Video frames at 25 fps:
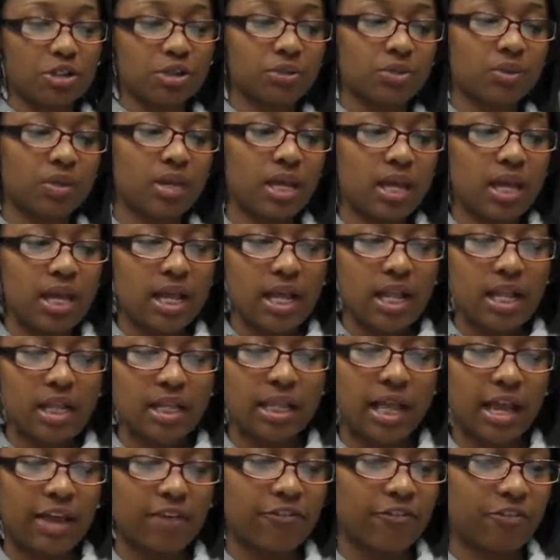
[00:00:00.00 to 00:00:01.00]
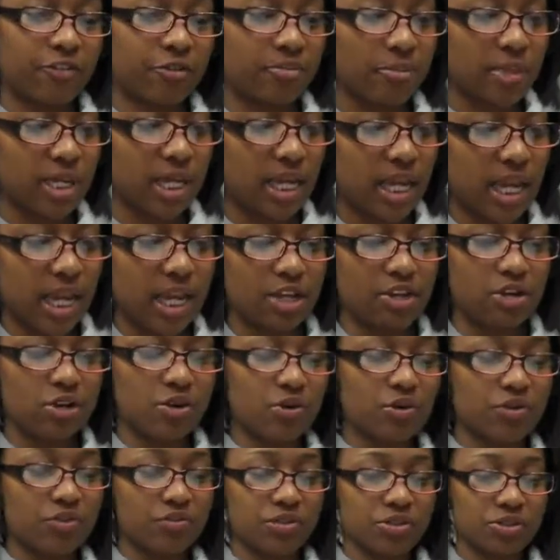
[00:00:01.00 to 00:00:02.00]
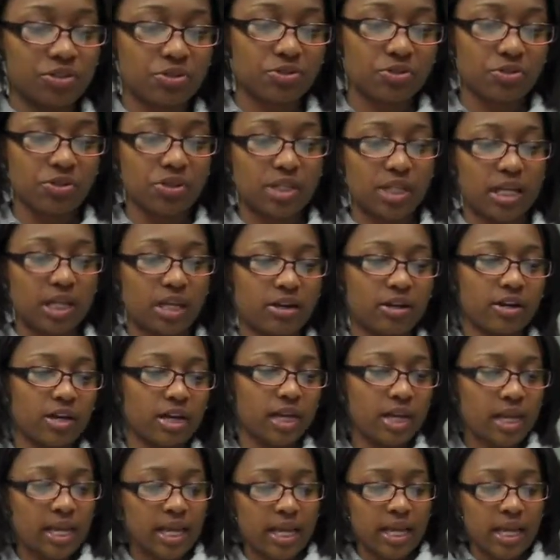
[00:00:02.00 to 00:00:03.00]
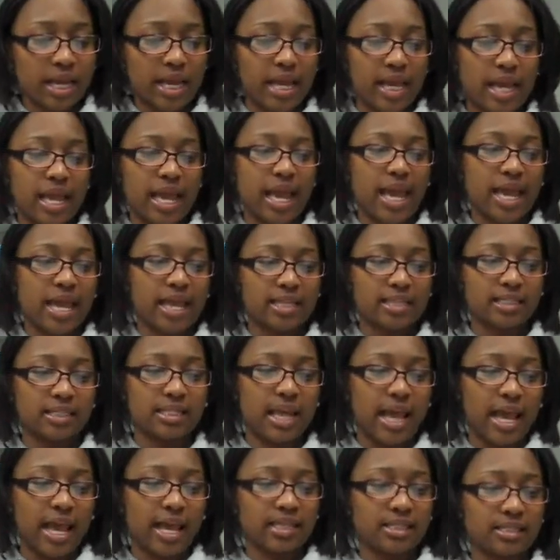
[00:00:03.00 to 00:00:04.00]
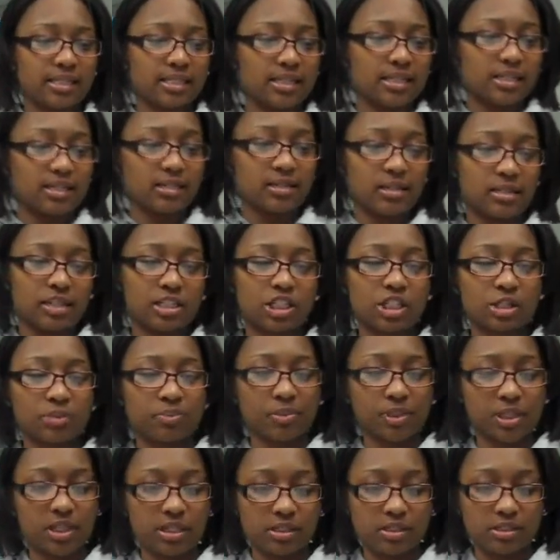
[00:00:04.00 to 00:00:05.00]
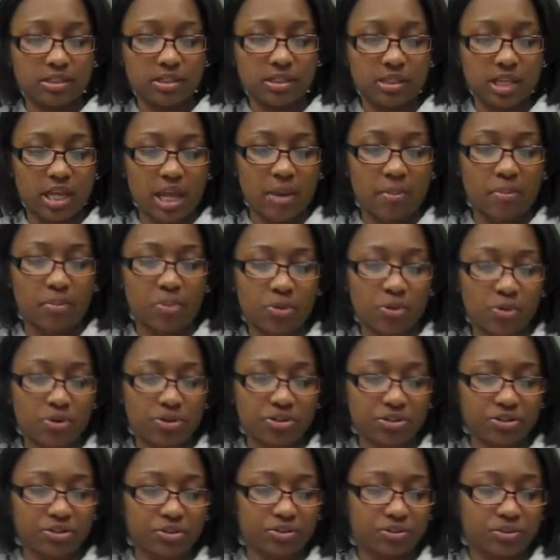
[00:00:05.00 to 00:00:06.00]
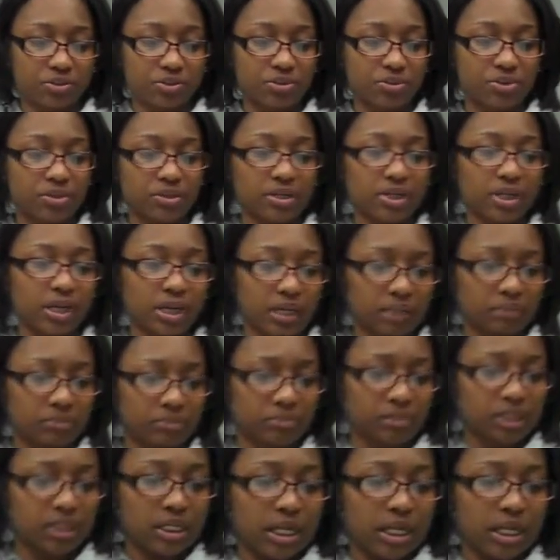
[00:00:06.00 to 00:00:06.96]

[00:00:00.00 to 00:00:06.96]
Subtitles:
you, life for me ain't no crystal stair. It has tacks in it, and splinters, and boards torn up,